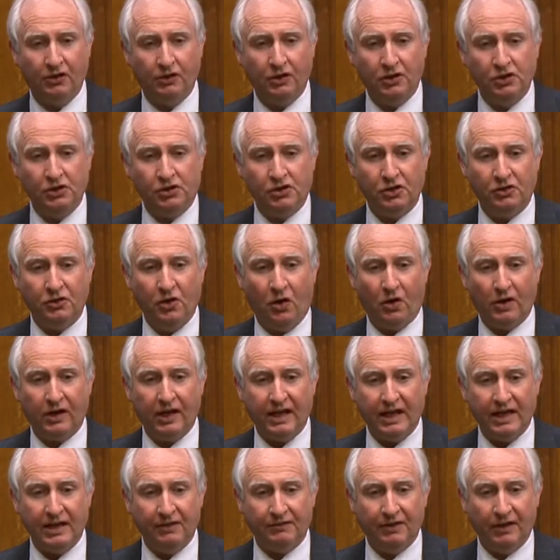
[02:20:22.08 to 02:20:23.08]
that you should not
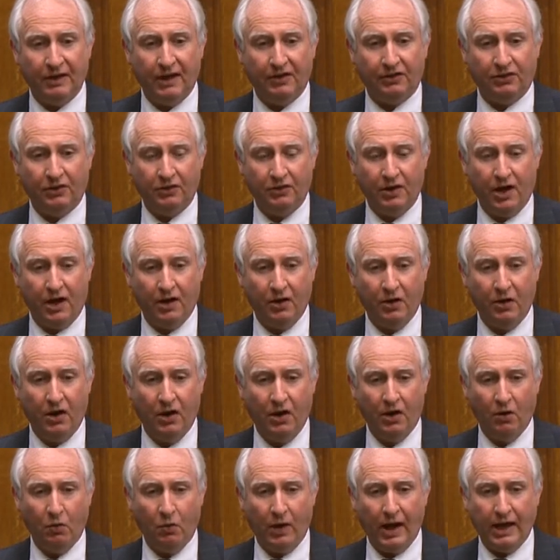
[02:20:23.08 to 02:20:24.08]
leave unless you know
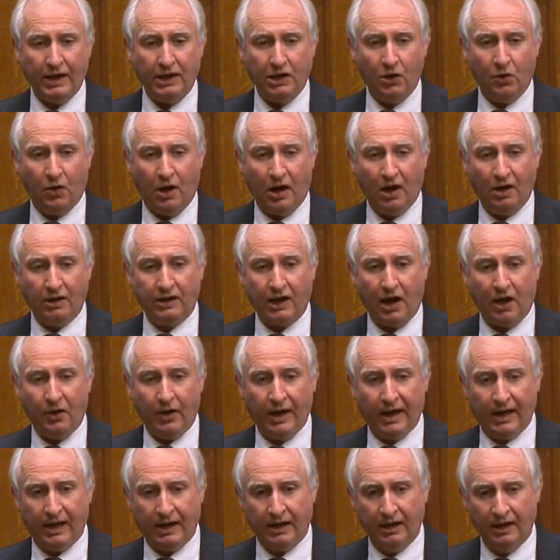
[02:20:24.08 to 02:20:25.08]
where you are
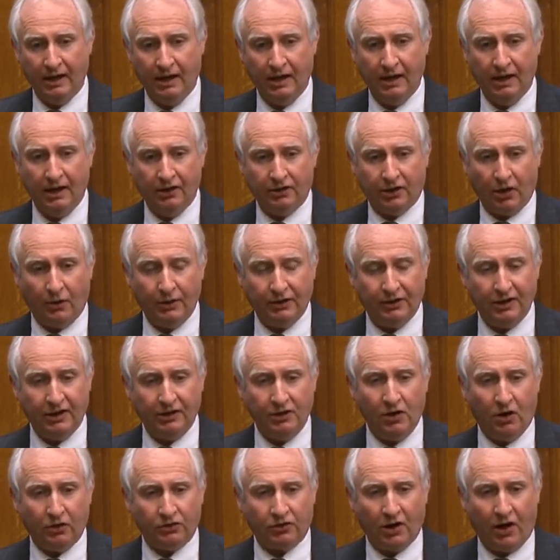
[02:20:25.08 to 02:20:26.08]
going. So is it
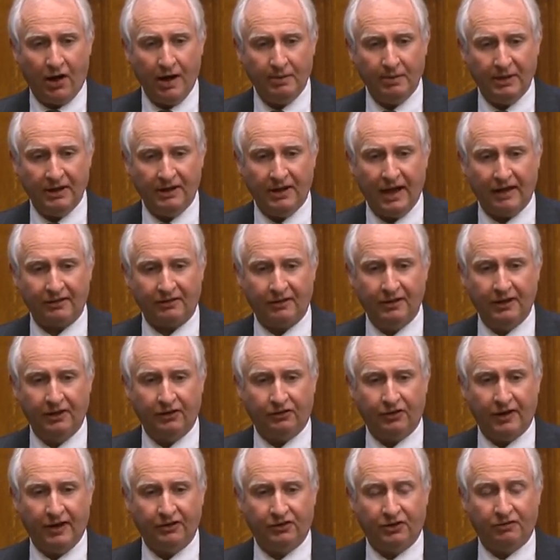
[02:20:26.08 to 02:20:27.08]
not time in the national
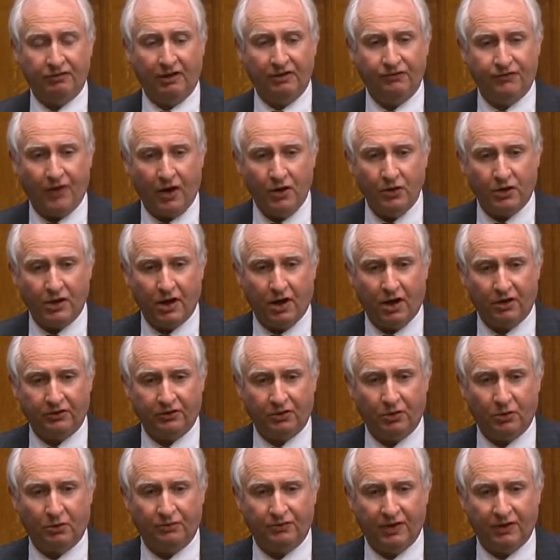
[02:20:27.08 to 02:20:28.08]
interest to revoke
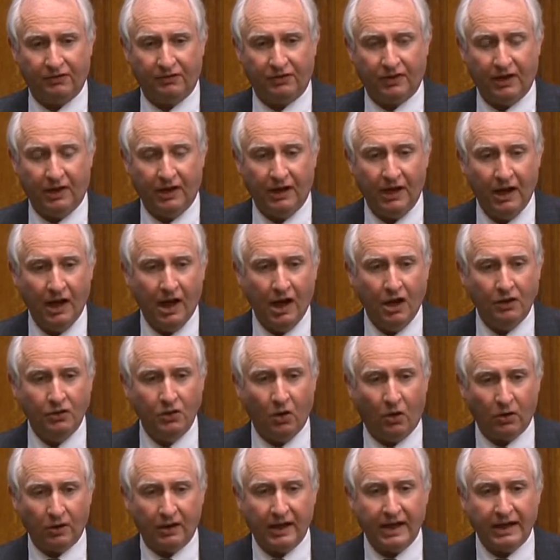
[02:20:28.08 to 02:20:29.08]
Article 50,
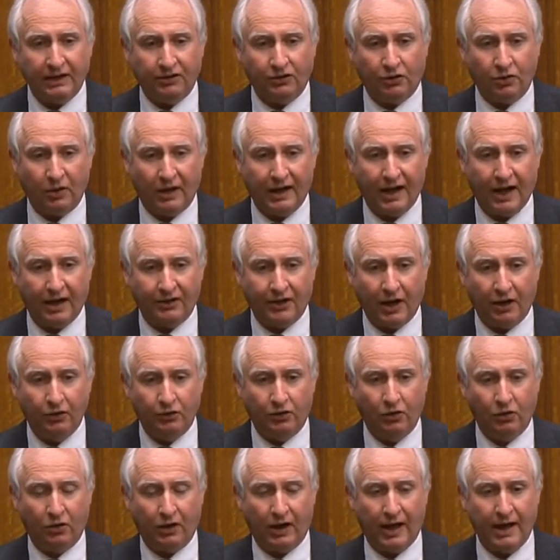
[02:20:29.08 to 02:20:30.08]
not least to allow
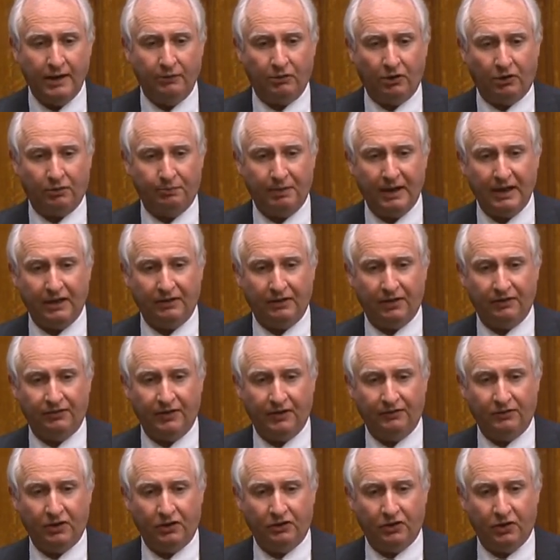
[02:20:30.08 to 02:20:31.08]
those who claim to speak for the
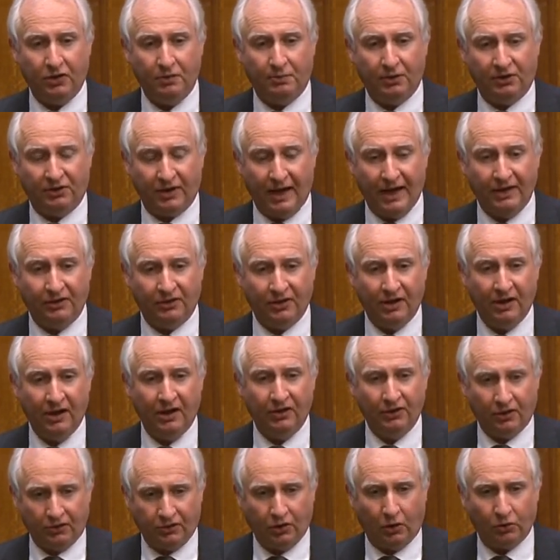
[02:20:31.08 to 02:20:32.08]

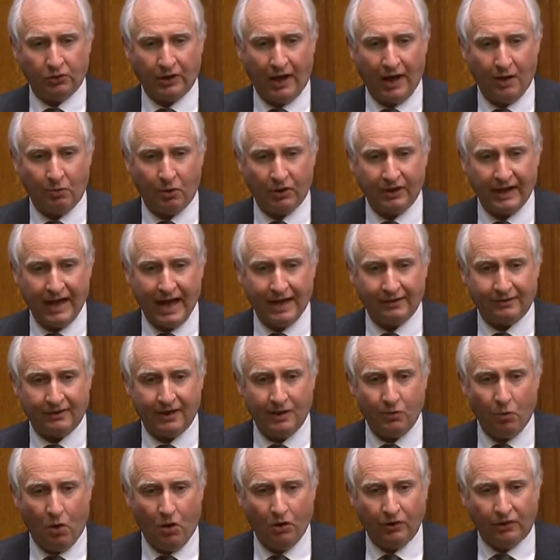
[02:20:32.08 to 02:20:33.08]
52% to sort out what they
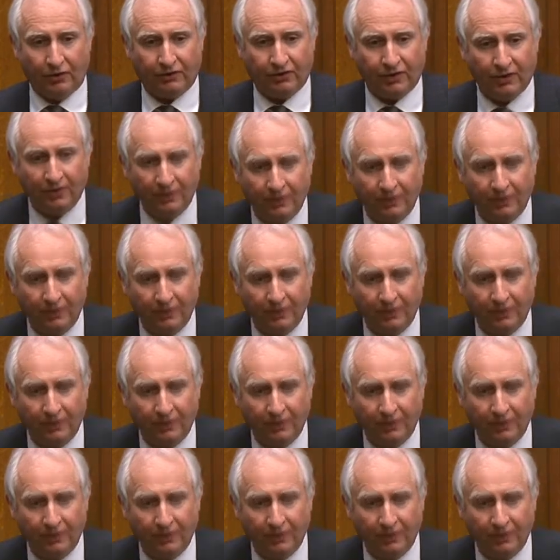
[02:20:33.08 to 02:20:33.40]
actually want?